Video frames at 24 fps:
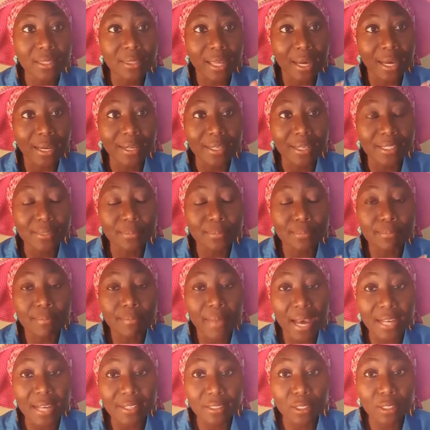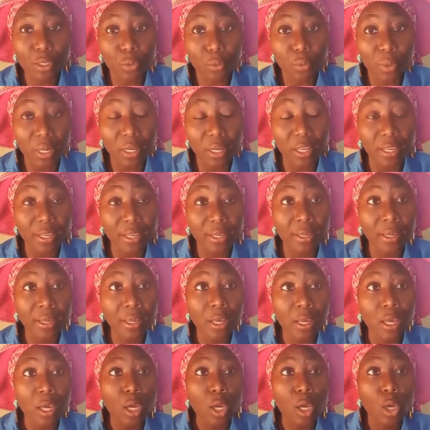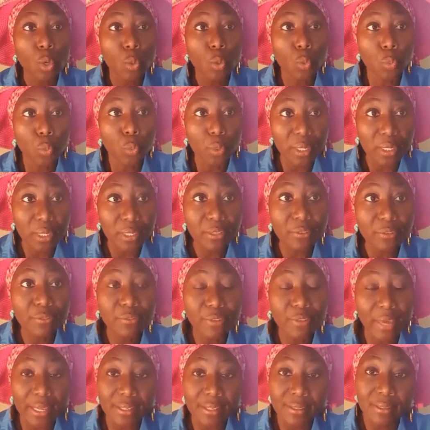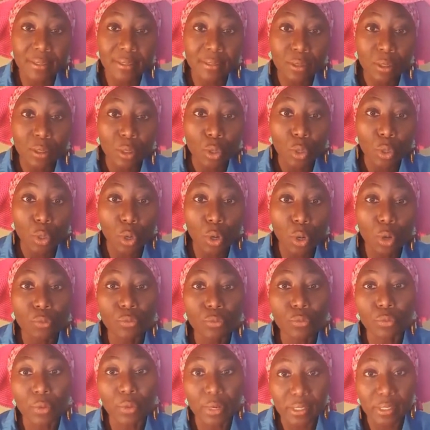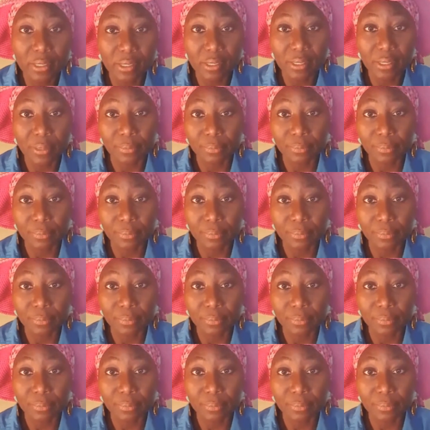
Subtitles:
that is masquerading with the face of racism?